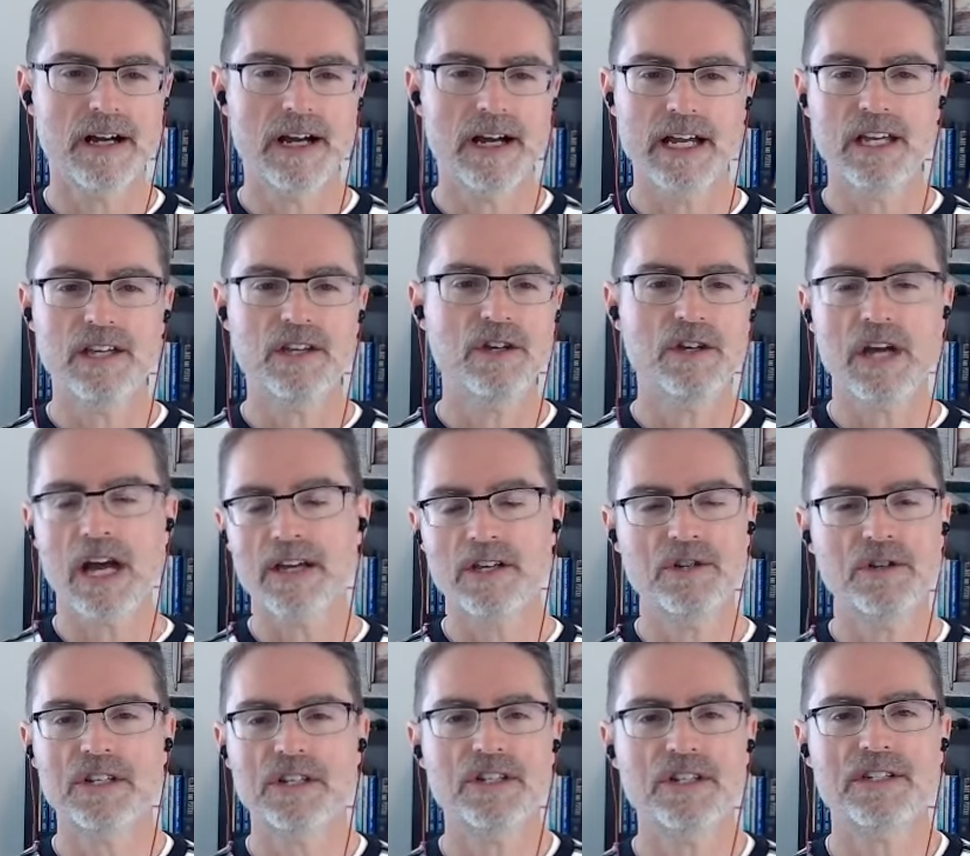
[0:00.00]

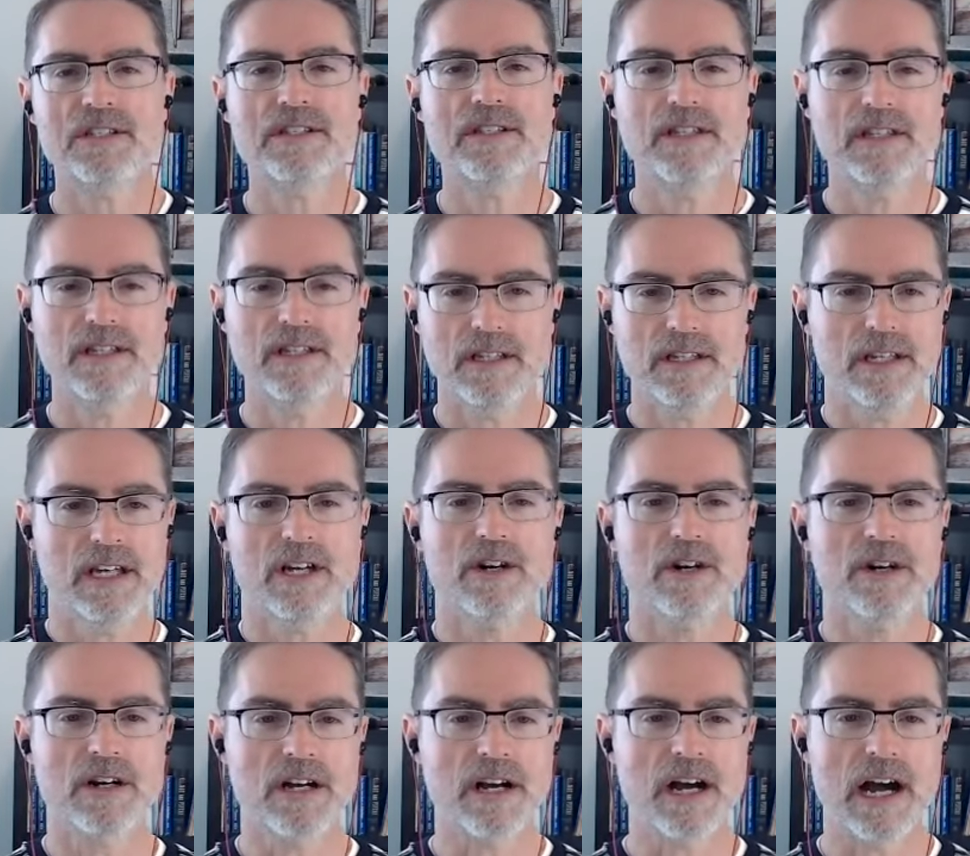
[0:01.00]
you could just
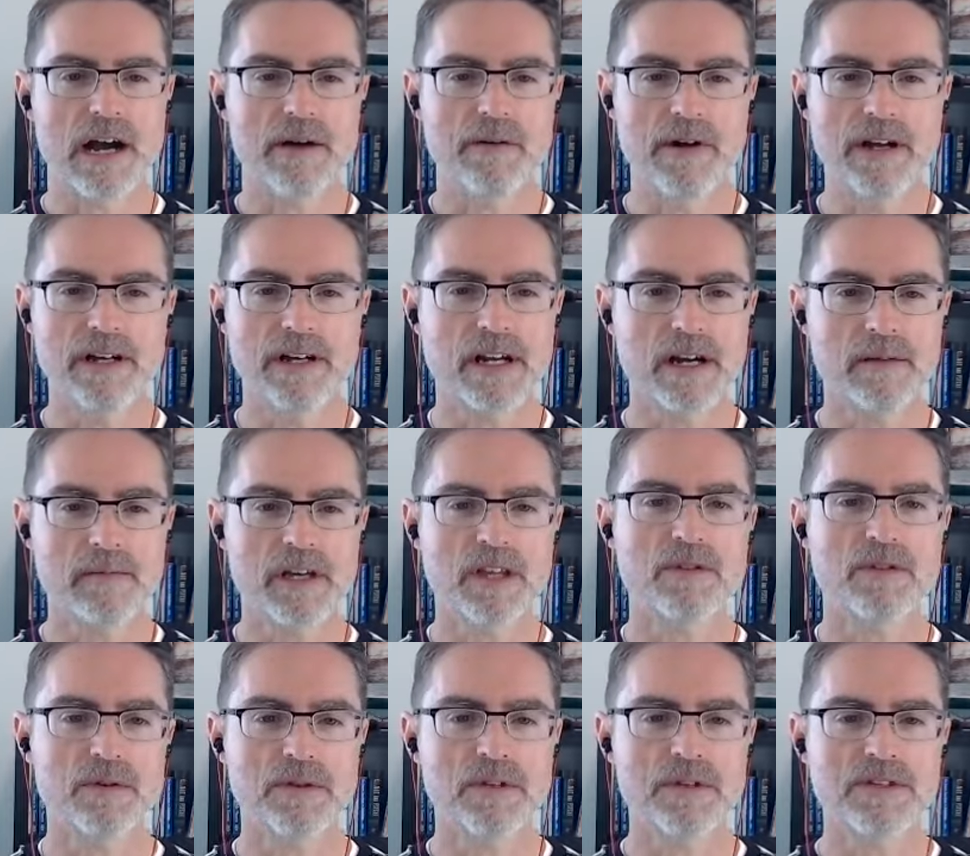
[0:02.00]
hear Chiron coming
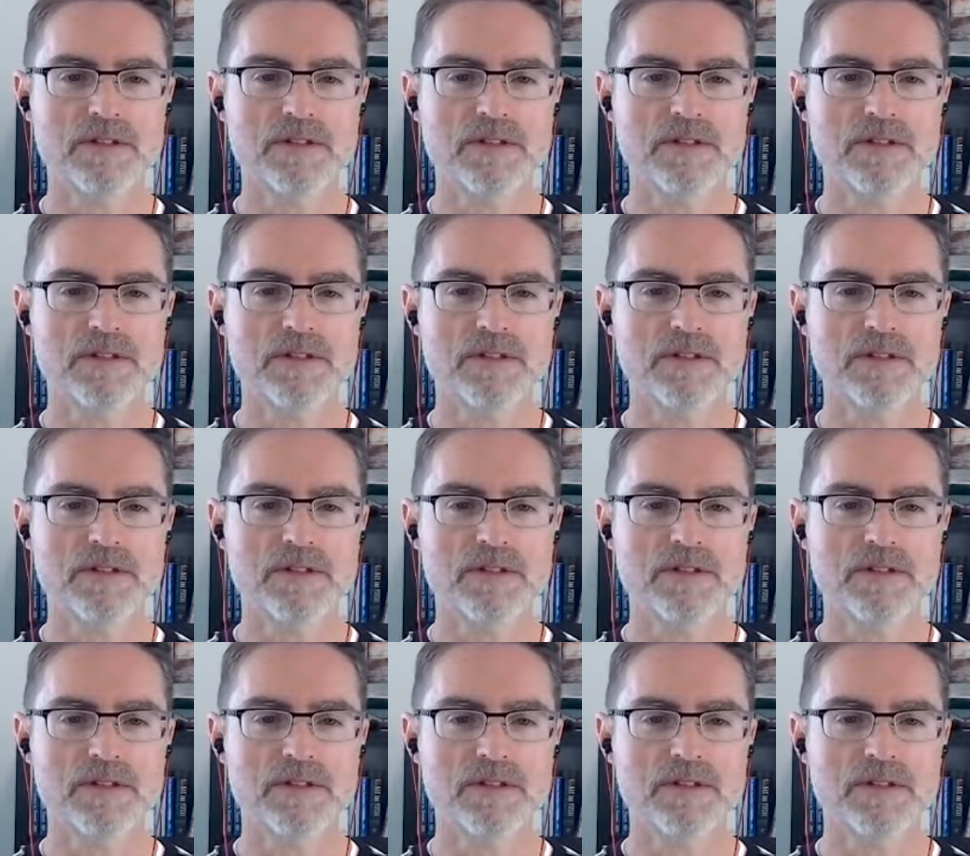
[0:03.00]
through the